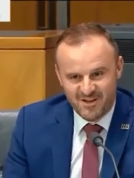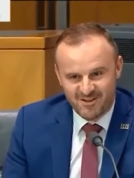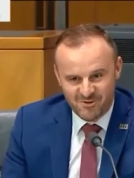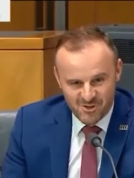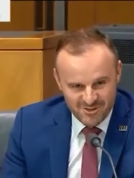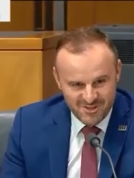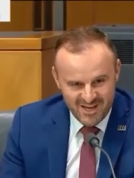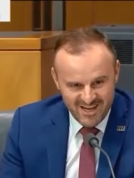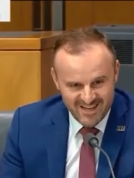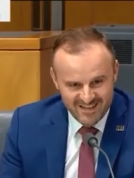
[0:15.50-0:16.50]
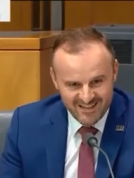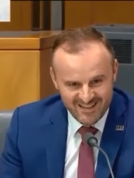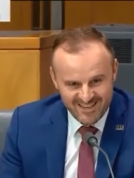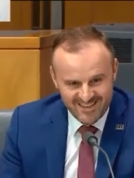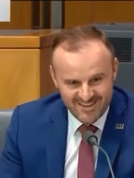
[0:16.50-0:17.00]
And I've got to say
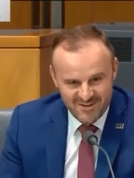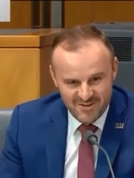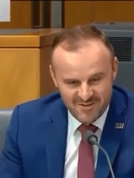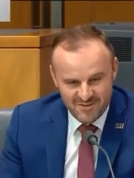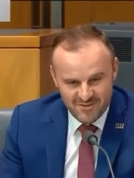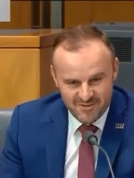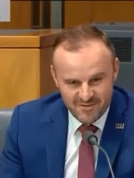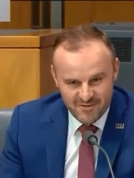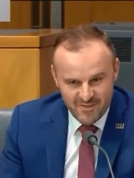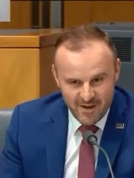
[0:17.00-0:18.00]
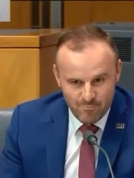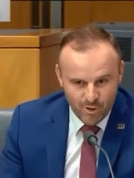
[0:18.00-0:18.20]
uh, that